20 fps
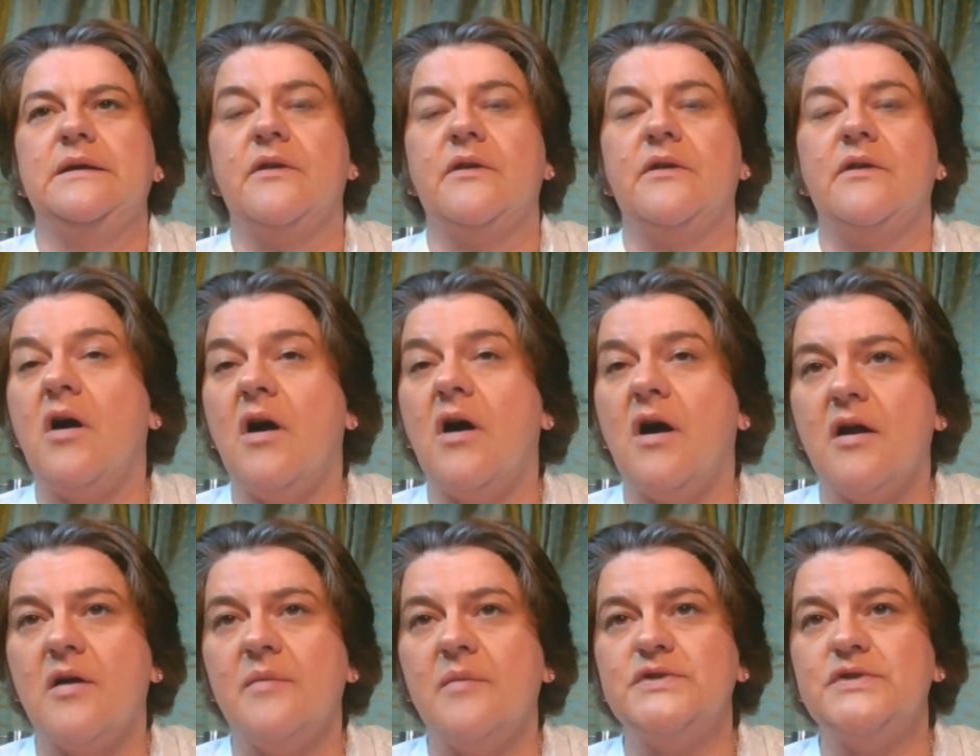the
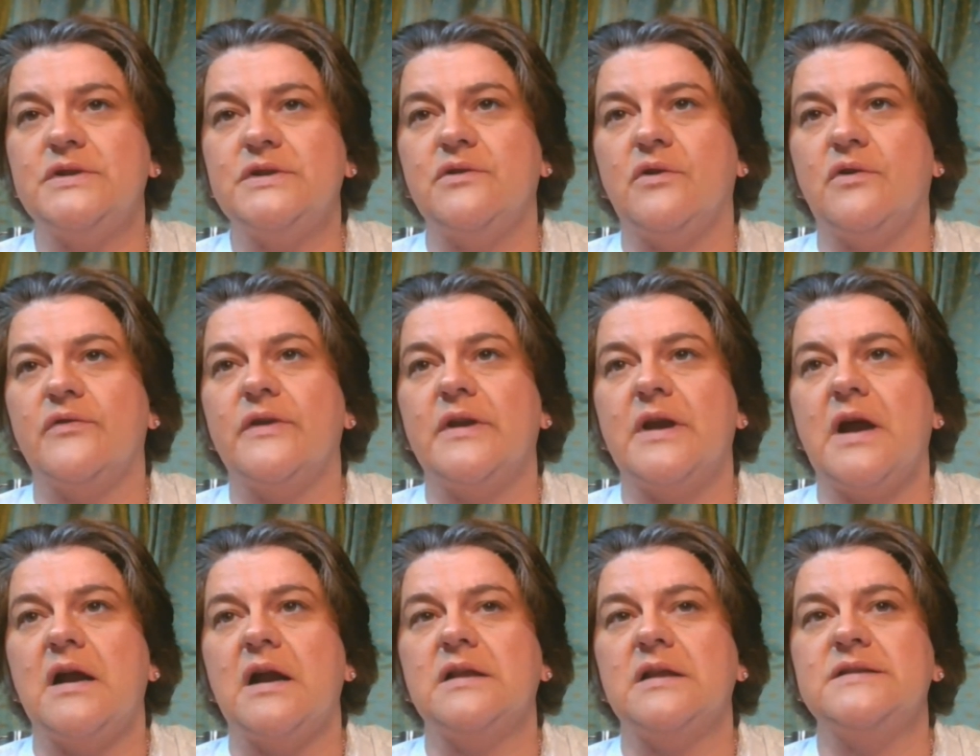harm to Northern
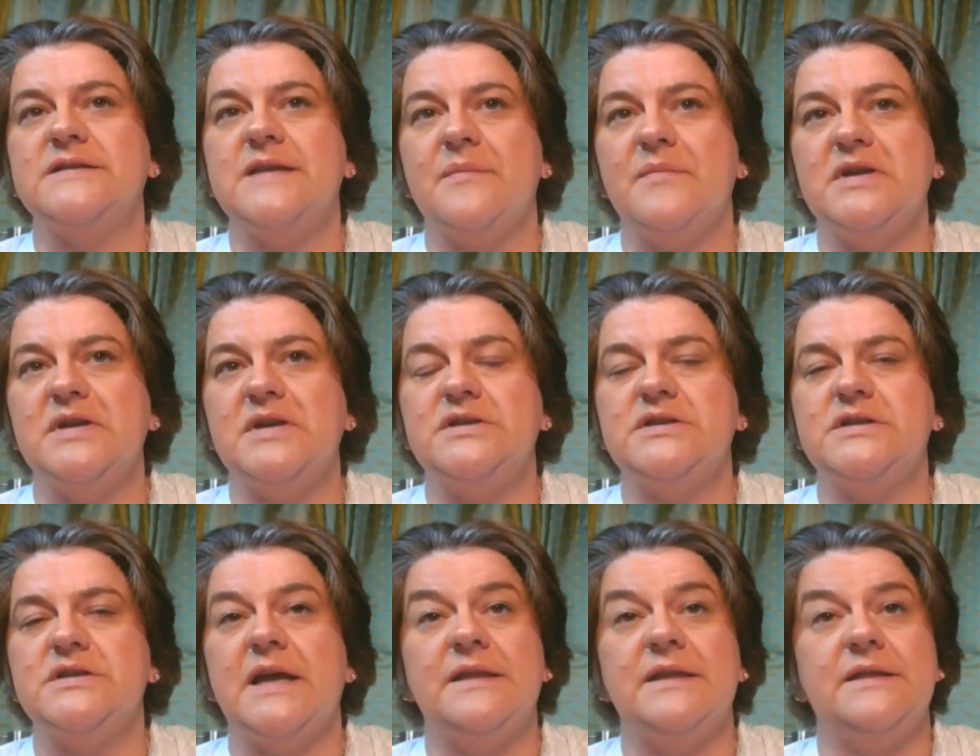Ireland's image
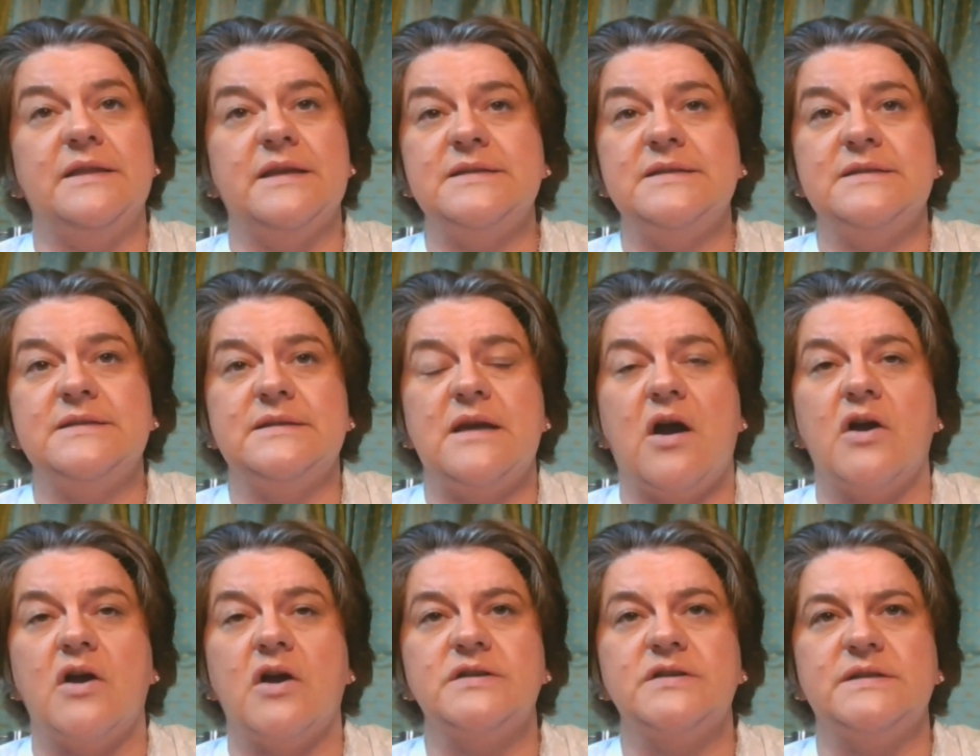in this,
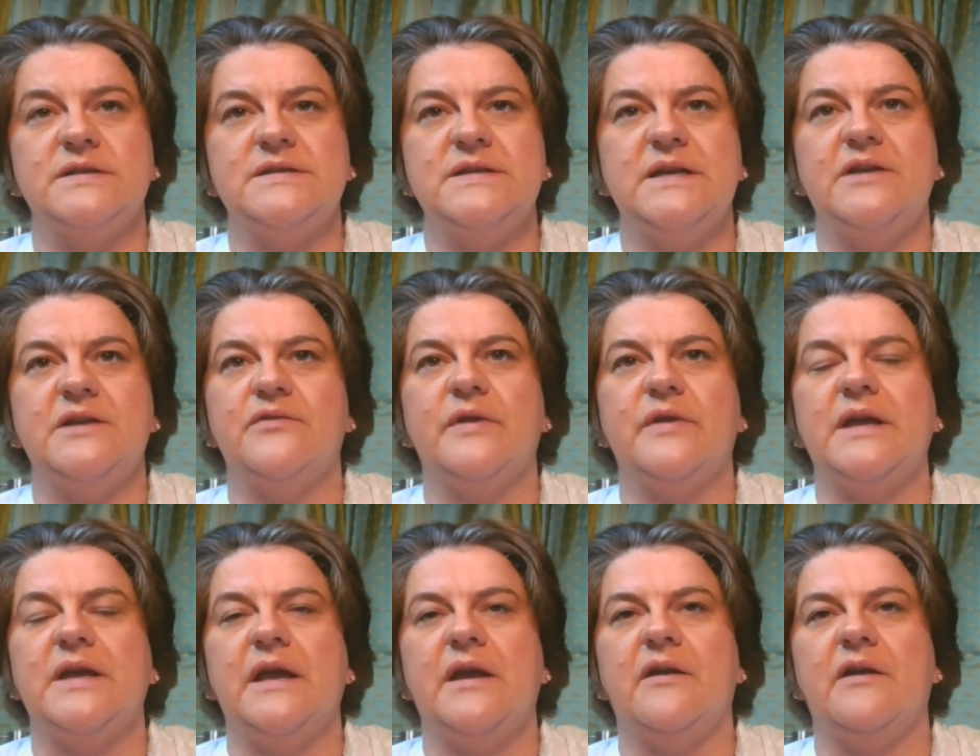our
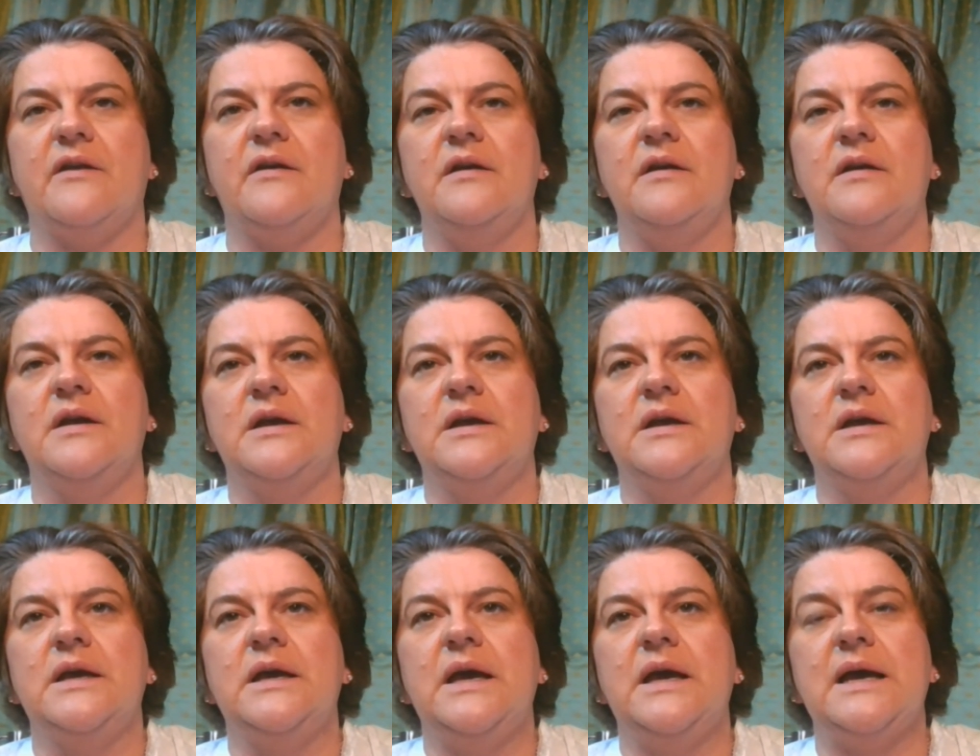centenary year,
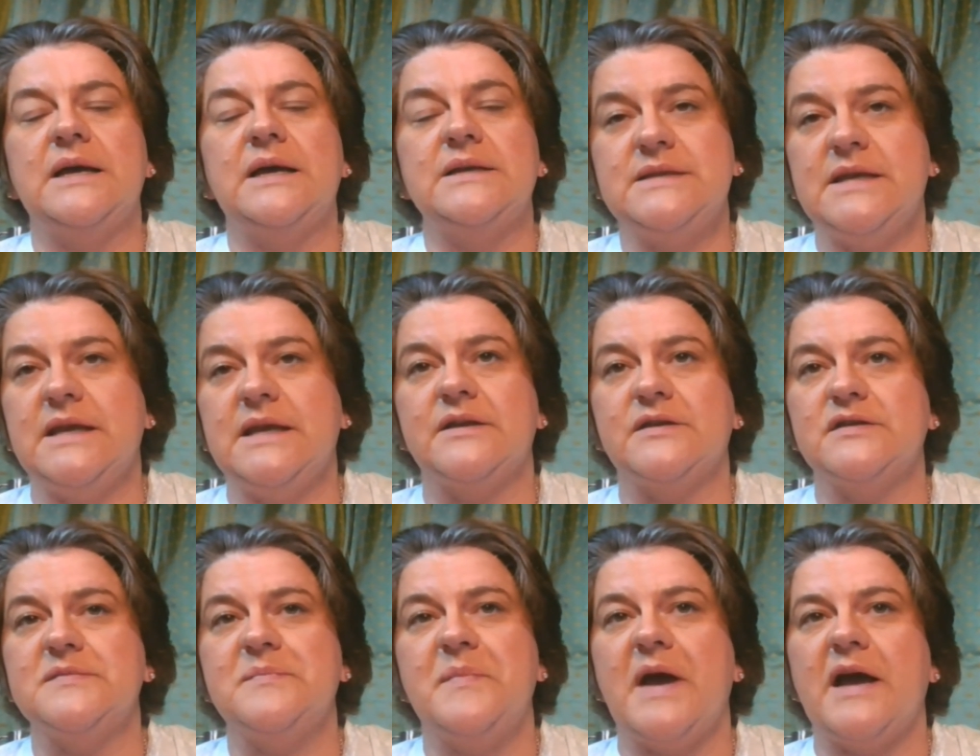has
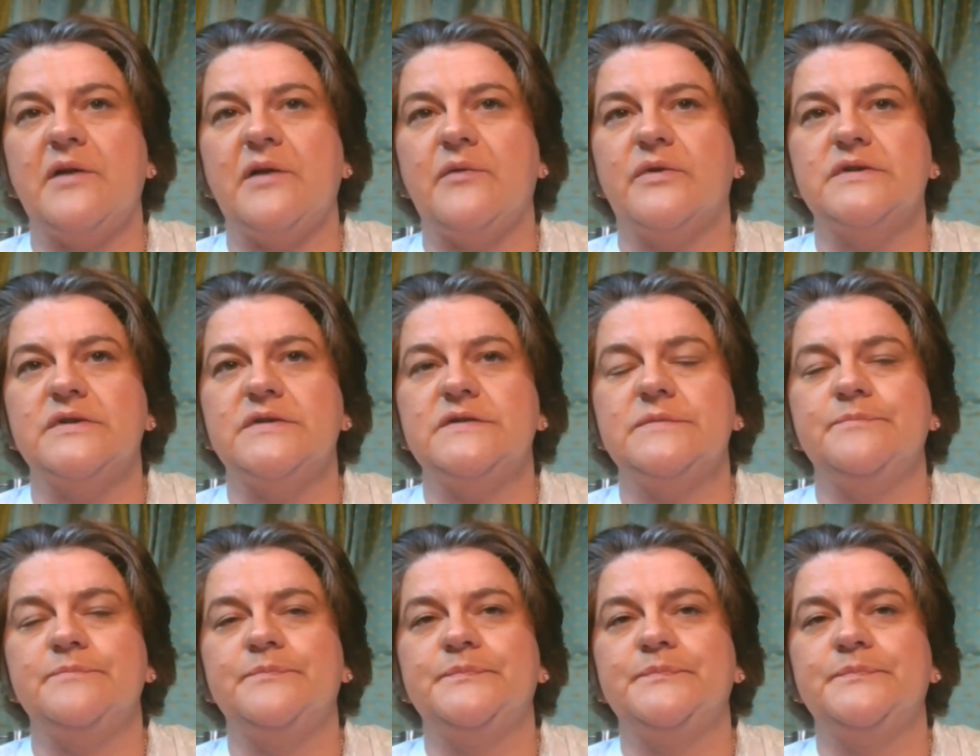taken us backwards.